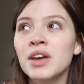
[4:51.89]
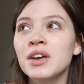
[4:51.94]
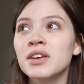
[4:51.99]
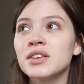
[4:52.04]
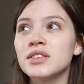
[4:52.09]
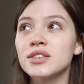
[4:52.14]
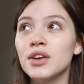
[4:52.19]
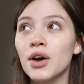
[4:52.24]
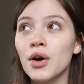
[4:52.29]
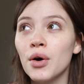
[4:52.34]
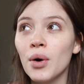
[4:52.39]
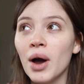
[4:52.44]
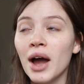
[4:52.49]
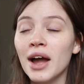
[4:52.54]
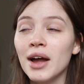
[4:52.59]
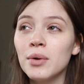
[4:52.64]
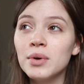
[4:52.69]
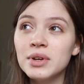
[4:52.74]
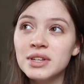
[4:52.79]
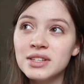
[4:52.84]
So
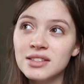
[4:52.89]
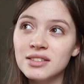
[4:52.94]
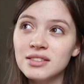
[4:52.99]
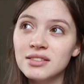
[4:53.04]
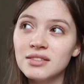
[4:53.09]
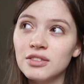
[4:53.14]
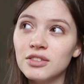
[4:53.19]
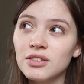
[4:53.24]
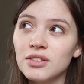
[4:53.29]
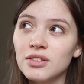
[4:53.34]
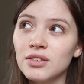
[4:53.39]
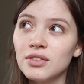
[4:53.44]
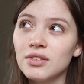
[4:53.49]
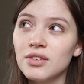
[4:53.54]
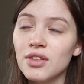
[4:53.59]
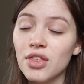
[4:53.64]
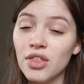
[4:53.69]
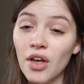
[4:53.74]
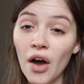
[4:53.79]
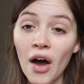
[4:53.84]
I always
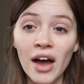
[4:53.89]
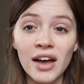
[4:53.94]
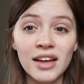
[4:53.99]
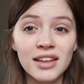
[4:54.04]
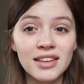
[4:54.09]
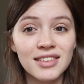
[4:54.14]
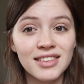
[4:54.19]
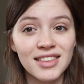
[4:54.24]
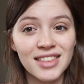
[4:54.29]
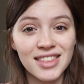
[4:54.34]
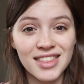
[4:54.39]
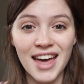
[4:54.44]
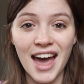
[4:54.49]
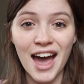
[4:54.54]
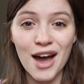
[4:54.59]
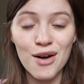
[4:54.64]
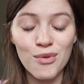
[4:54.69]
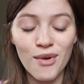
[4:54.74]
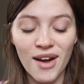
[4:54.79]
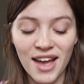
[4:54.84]
thought
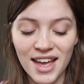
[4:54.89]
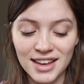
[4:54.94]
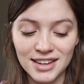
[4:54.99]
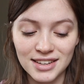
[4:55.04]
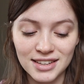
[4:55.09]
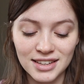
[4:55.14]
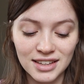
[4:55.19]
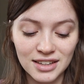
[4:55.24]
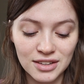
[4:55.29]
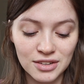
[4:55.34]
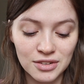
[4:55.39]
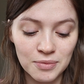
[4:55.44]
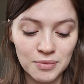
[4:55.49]
that when